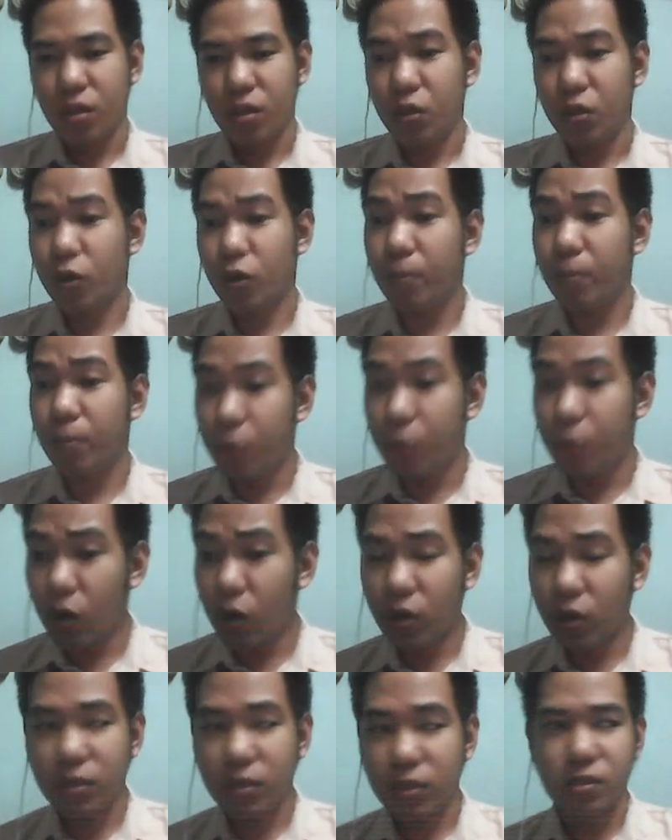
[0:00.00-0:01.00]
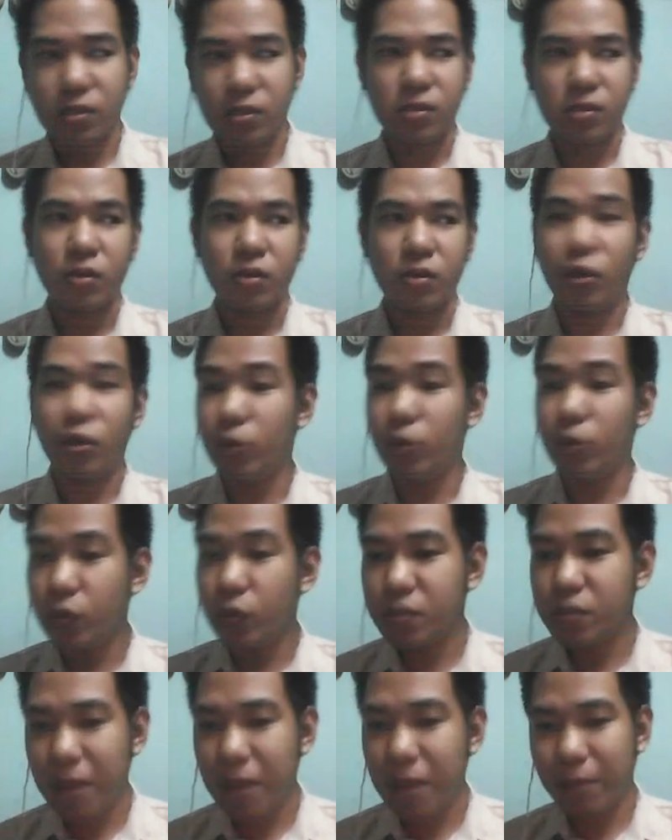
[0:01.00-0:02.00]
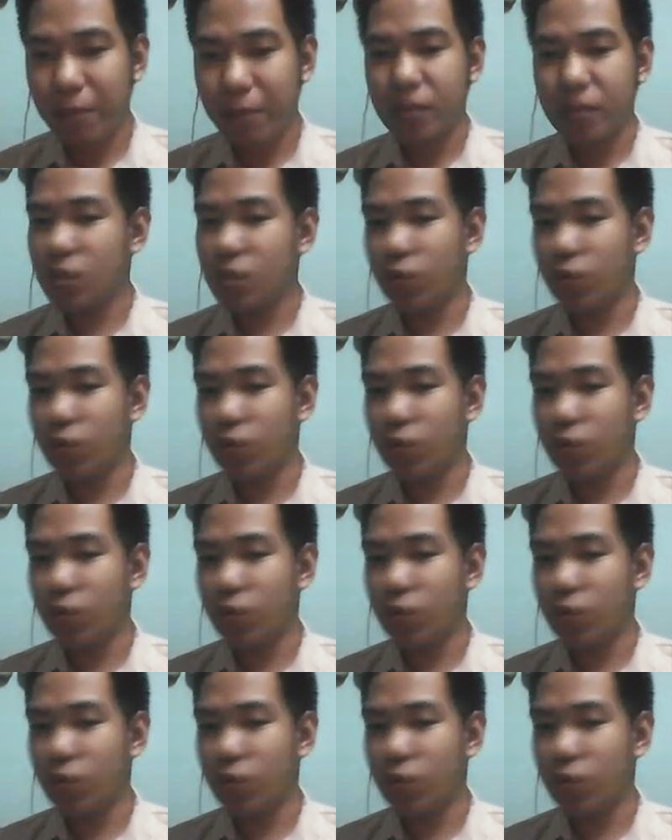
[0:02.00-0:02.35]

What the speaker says: your books, your newspapers.